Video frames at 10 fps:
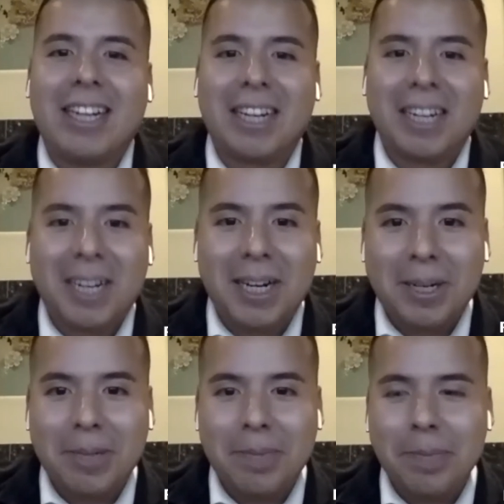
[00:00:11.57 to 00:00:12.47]

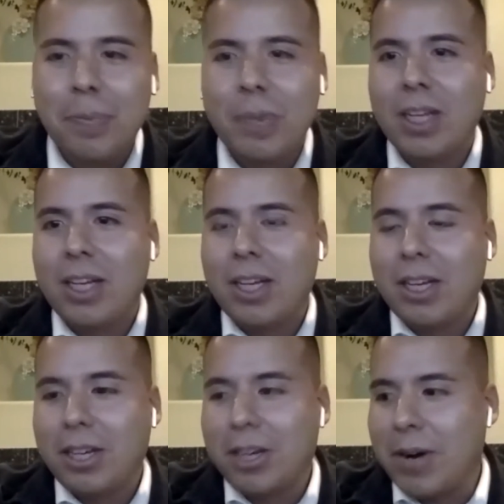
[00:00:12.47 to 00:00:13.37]
Um,
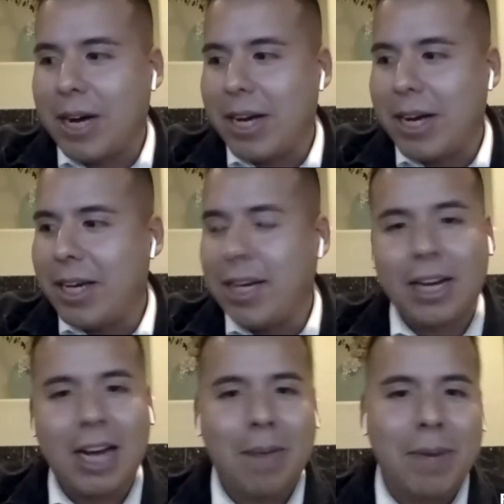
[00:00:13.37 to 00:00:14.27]
you know, I,
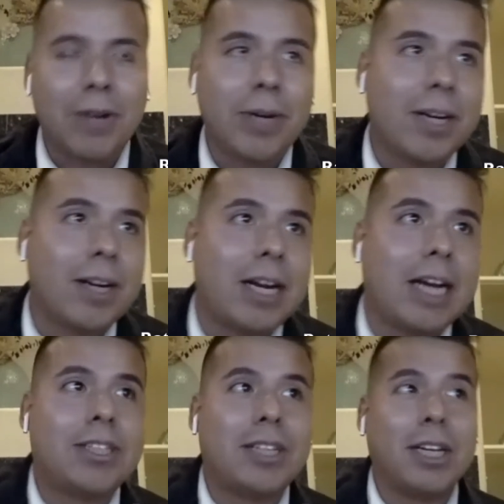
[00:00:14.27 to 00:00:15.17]
I got my green card
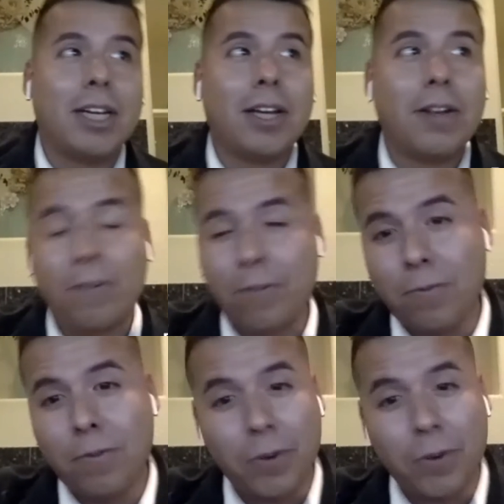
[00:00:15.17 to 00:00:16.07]
actually
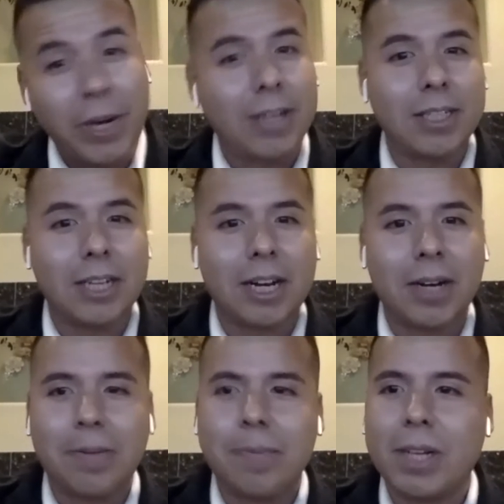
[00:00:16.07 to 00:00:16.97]
three years
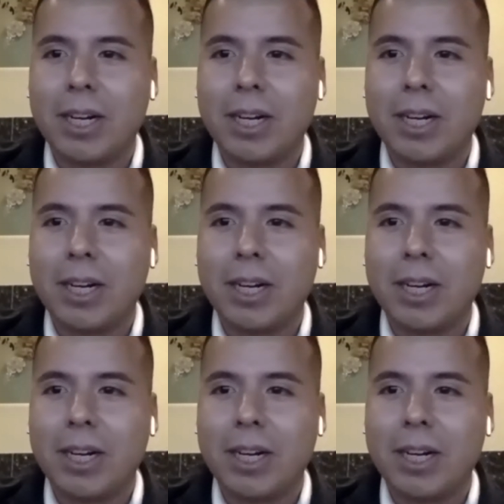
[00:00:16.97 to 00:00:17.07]
ago.